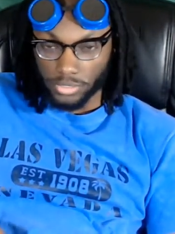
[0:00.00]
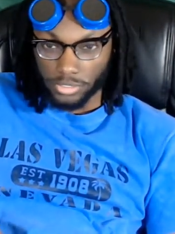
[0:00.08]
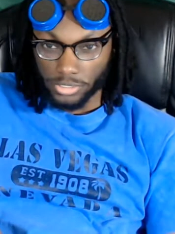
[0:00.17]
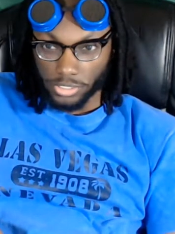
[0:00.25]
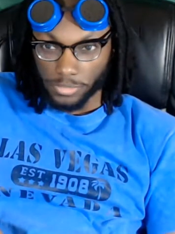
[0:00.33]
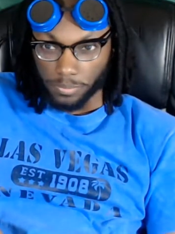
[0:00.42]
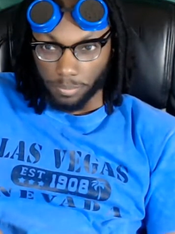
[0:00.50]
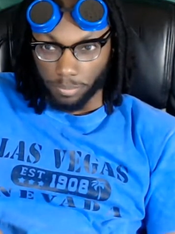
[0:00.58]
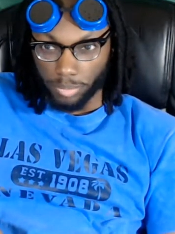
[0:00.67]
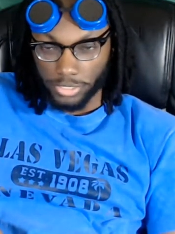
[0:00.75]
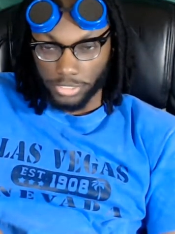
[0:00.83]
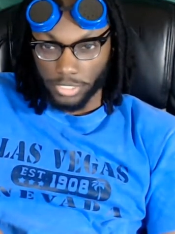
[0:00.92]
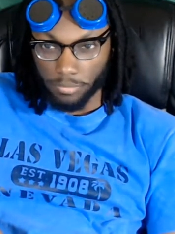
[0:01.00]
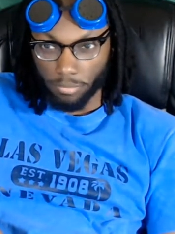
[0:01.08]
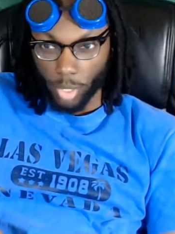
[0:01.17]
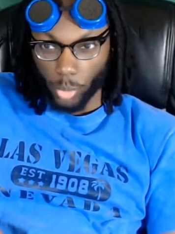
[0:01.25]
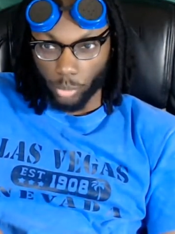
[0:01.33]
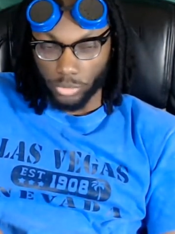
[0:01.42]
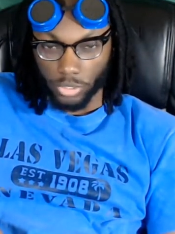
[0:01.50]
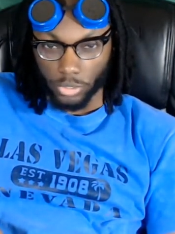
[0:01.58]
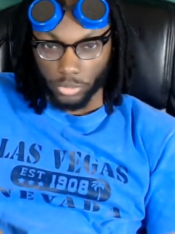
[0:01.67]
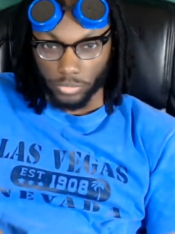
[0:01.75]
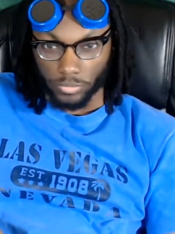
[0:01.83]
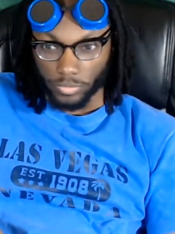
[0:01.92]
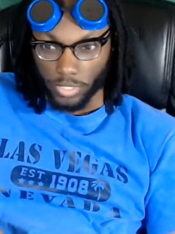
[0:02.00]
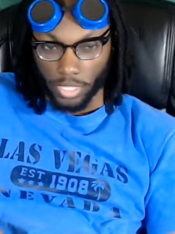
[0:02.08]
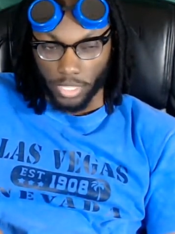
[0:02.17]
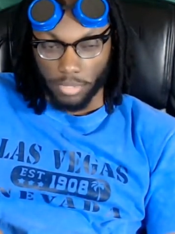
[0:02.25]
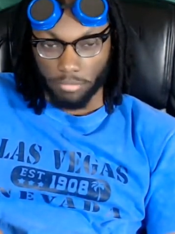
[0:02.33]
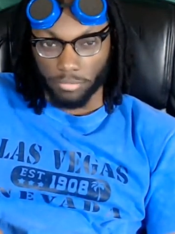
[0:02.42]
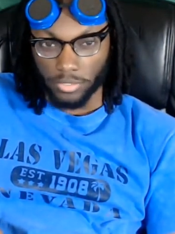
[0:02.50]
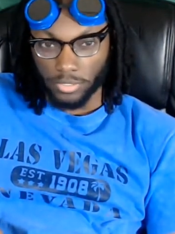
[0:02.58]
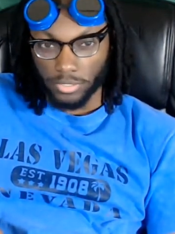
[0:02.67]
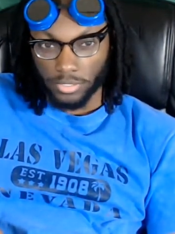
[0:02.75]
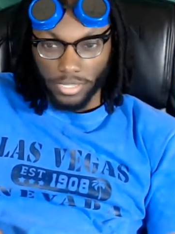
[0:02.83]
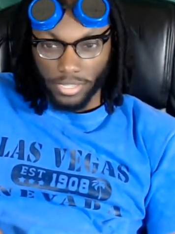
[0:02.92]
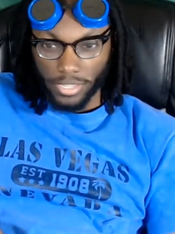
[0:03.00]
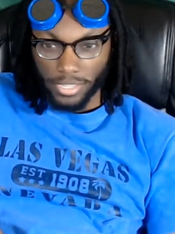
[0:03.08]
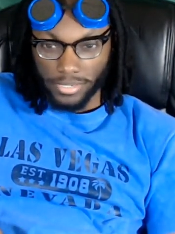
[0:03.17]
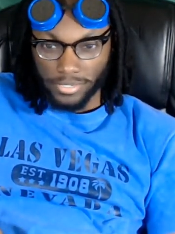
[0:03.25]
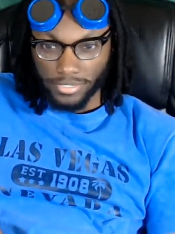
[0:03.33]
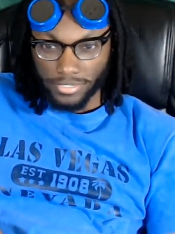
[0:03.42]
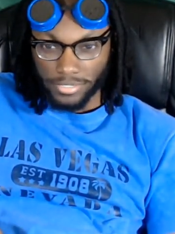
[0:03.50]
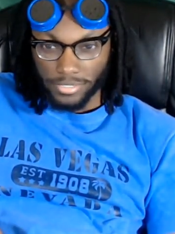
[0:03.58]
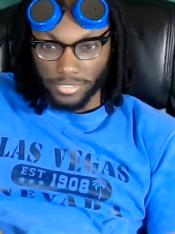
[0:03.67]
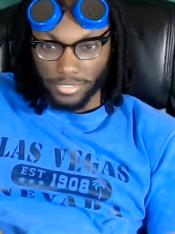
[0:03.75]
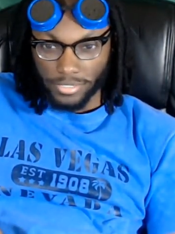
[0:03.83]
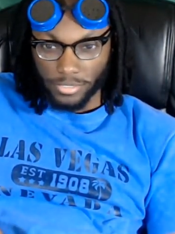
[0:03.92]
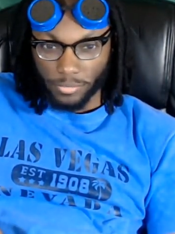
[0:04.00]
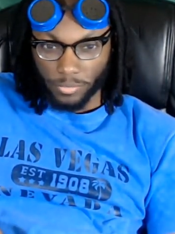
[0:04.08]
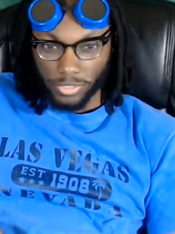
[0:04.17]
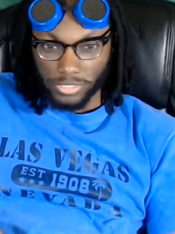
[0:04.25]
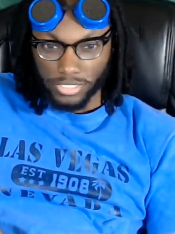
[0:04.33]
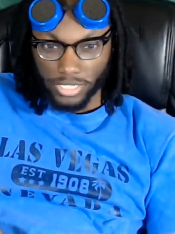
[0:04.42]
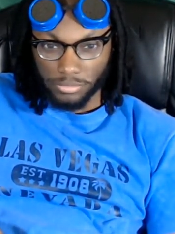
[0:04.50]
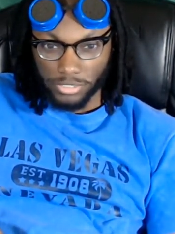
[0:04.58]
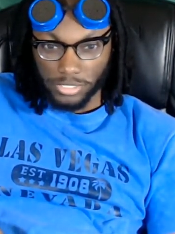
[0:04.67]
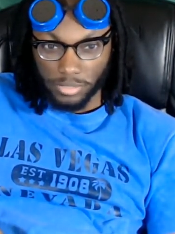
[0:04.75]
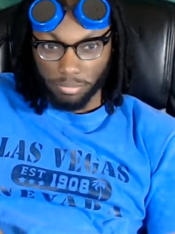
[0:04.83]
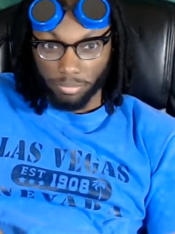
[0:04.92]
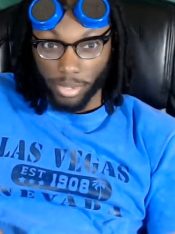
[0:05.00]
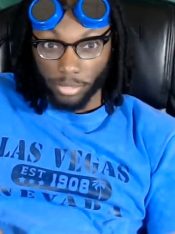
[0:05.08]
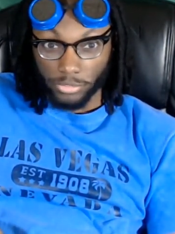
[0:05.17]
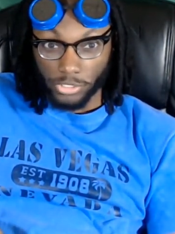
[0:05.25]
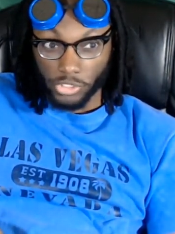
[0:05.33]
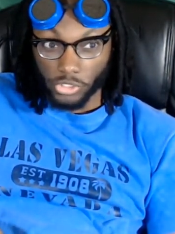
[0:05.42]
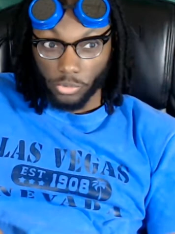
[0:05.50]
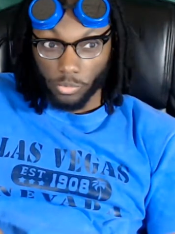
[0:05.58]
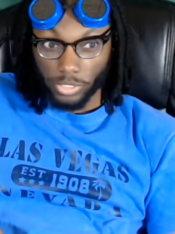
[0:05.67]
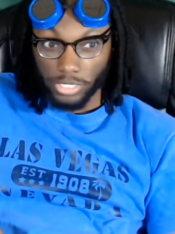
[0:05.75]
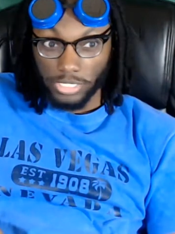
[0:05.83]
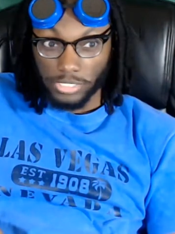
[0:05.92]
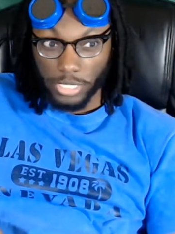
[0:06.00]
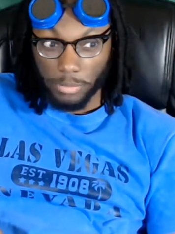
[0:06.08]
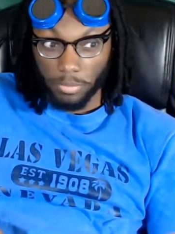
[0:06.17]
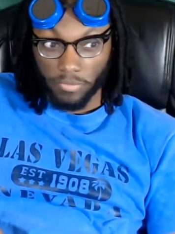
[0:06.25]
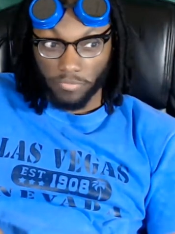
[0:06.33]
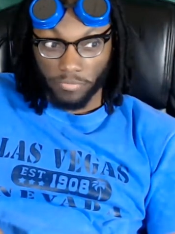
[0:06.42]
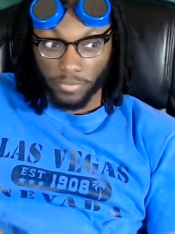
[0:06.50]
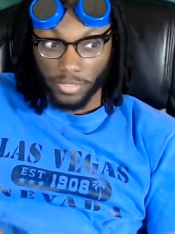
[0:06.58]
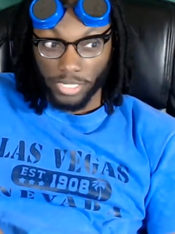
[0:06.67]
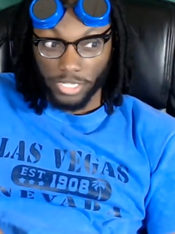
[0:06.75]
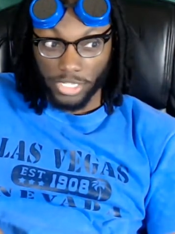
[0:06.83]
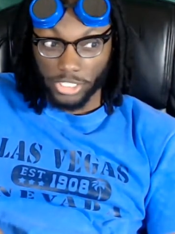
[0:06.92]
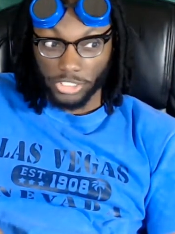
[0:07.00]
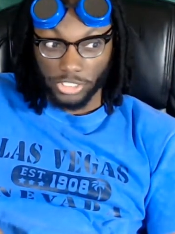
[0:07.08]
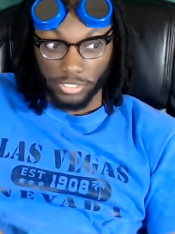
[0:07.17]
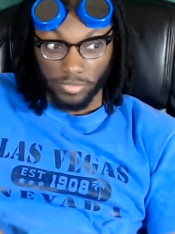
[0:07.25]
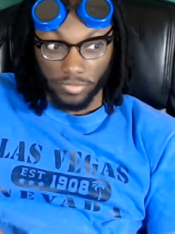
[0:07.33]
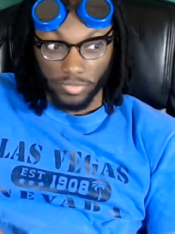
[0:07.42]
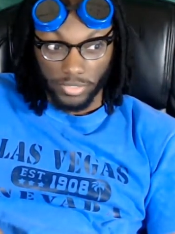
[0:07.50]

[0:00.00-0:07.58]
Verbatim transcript: She just bitched and moaned all game. And the one time she's about to show any type of initiative,